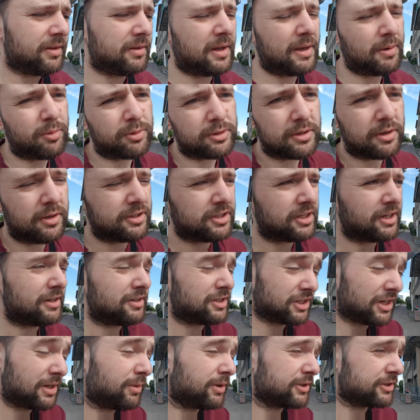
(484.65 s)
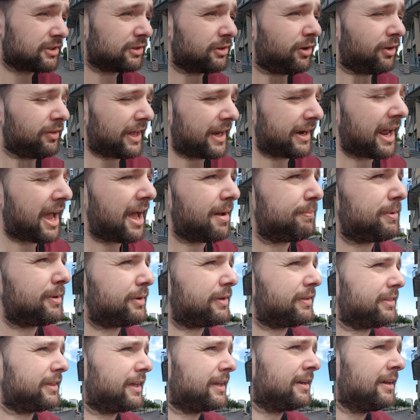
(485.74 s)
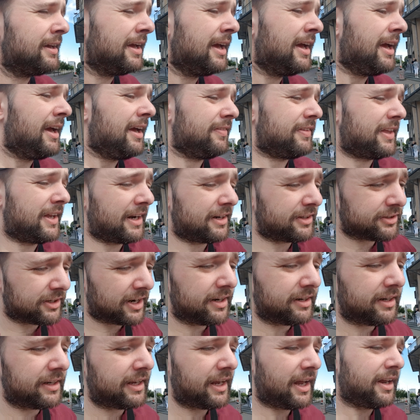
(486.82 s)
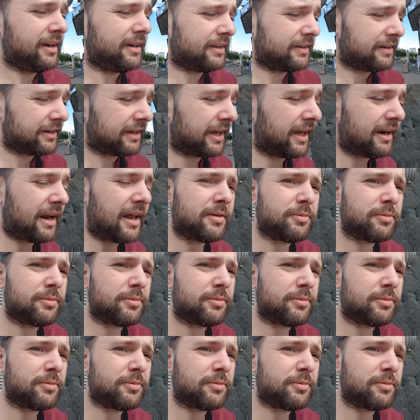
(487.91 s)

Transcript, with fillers: He was, she, she wasn't all that happy with it then I tried again and again.